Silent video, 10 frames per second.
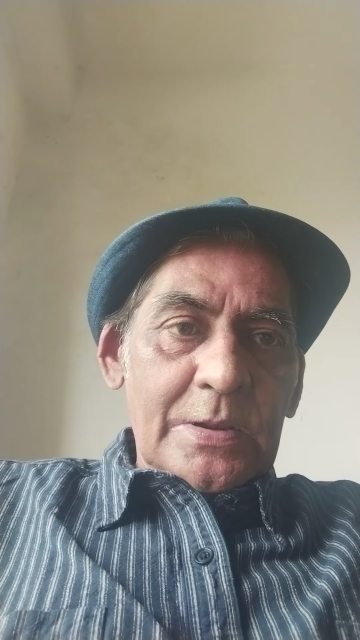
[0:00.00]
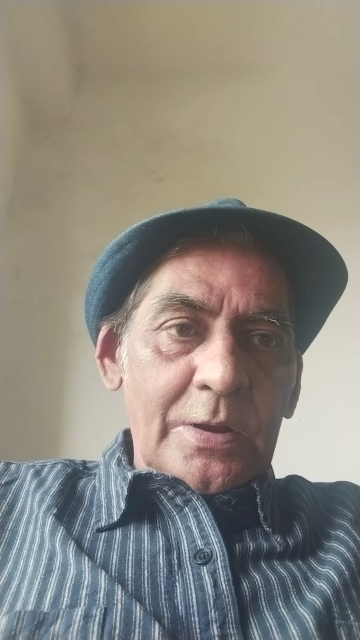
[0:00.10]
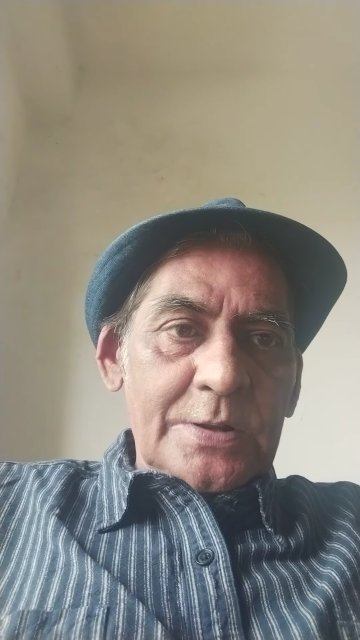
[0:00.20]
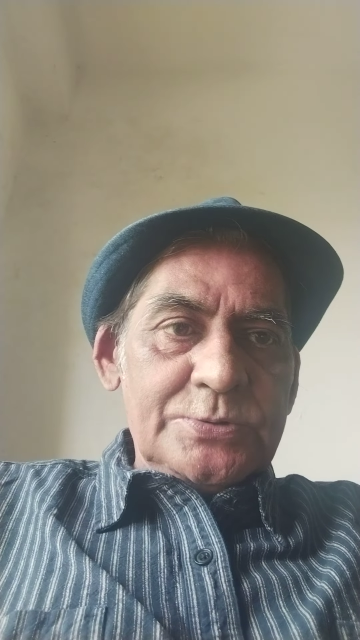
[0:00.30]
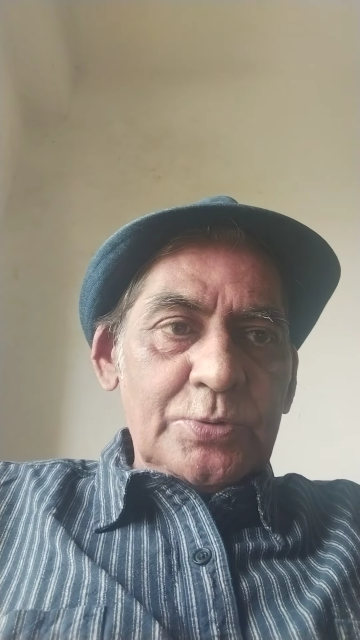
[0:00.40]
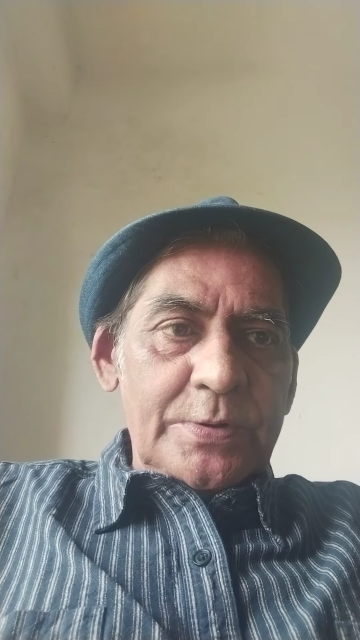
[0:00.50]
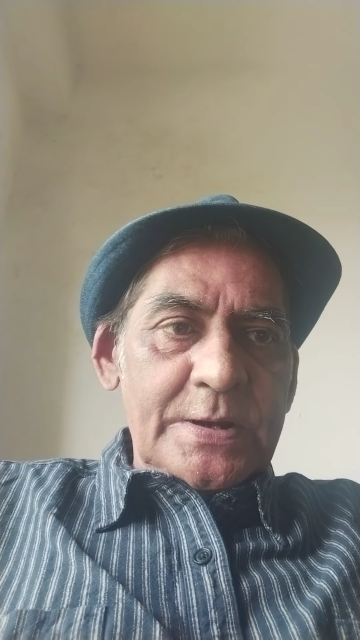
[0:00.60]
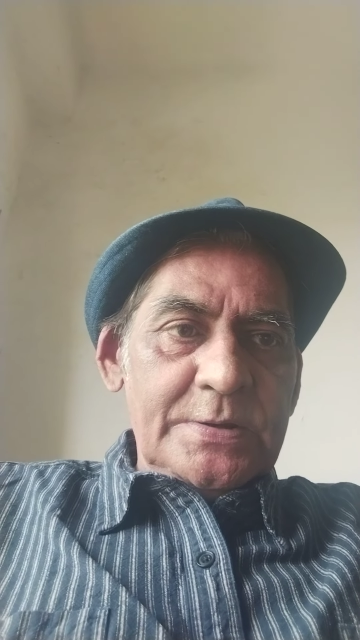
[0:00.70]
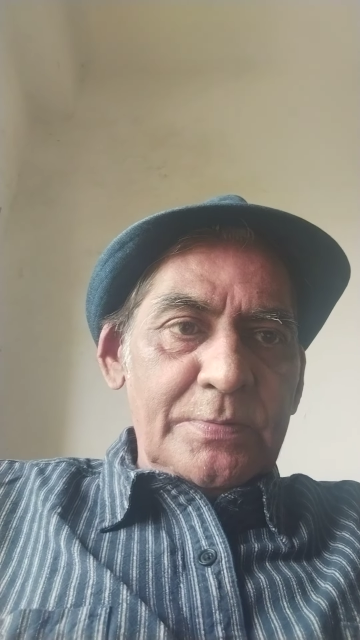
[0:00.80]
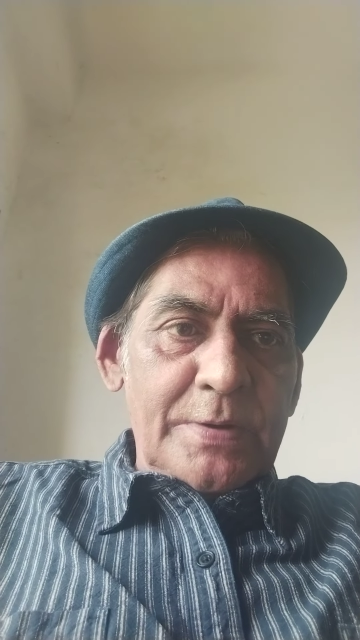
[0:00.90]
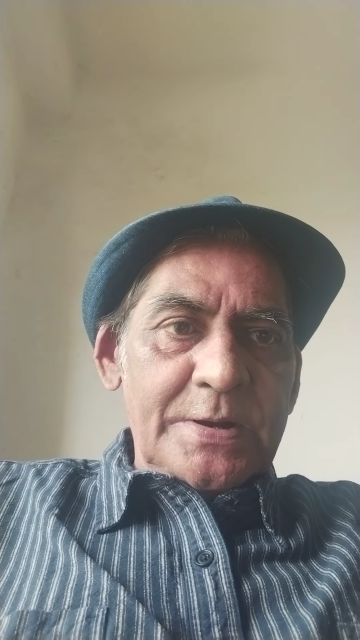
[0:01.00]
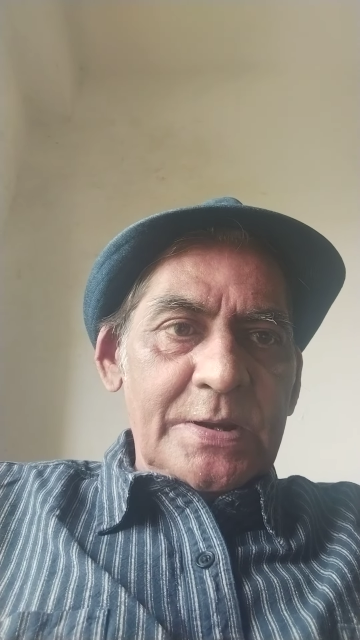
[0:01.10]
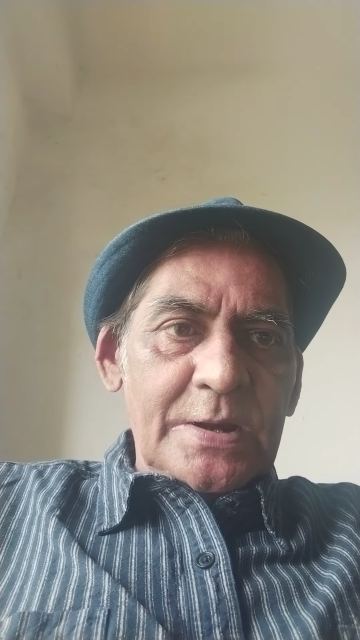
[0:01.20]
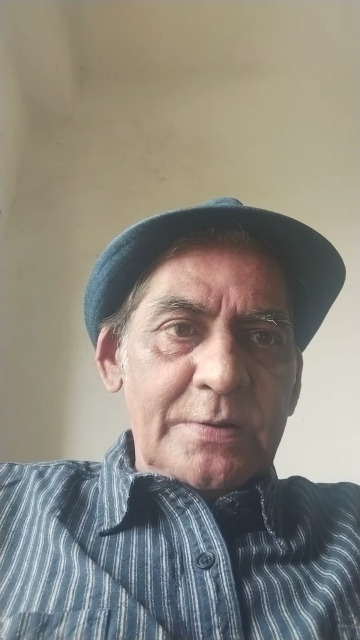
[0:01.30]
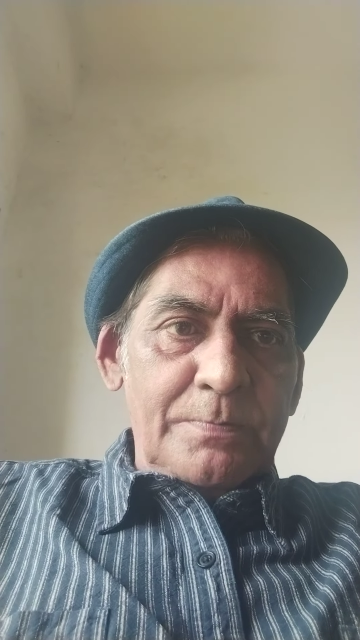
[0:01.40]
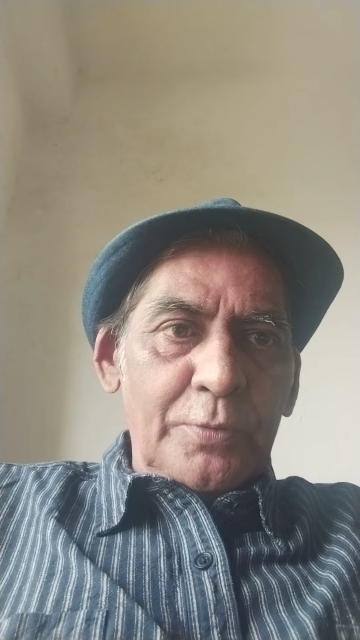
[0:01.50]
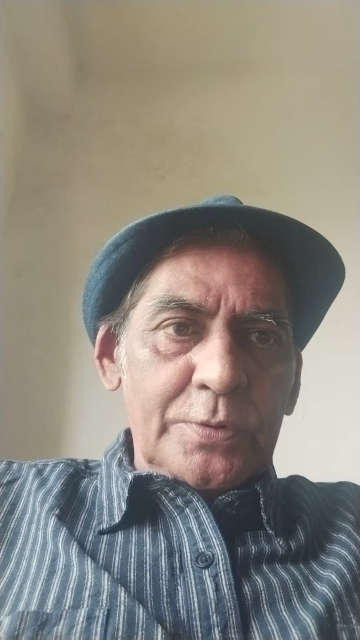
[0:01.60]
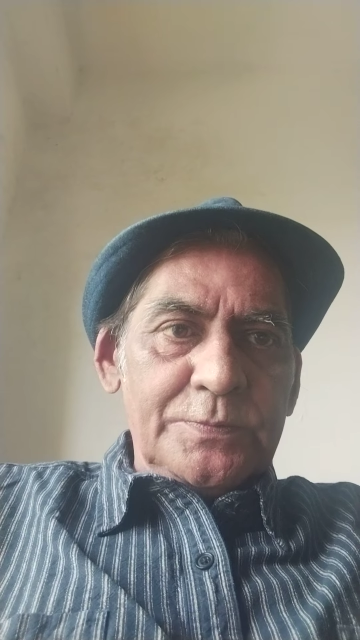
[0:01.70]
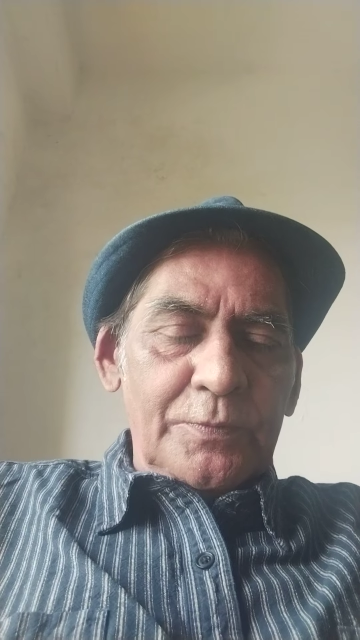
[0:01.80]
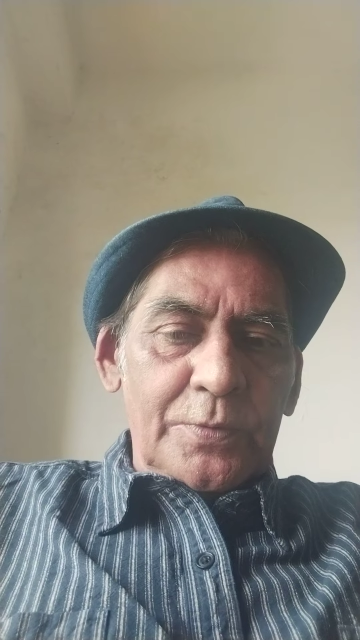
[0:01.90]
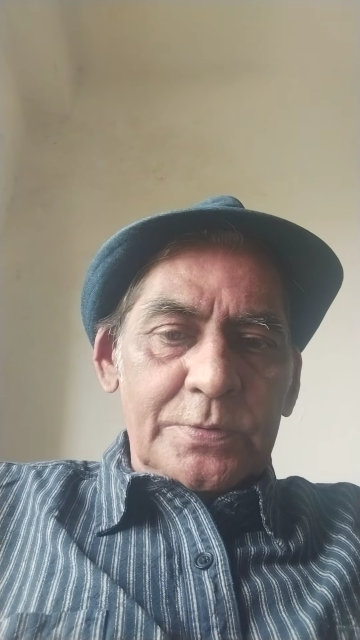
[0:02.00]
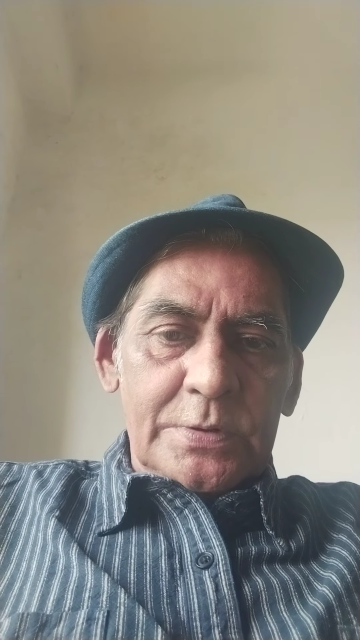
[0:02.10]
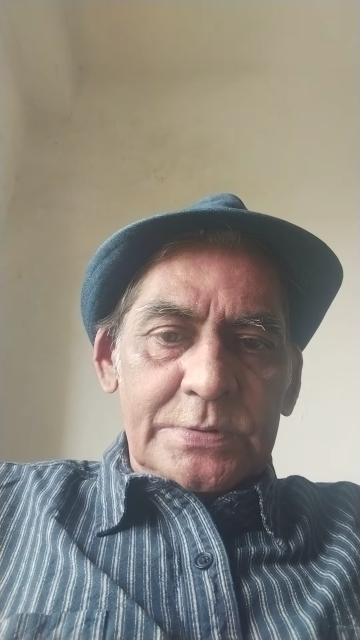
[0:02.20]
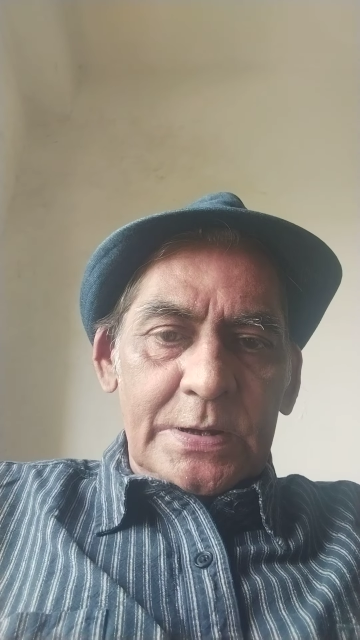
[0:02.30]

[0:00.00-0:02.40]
Also read the medical report, folks.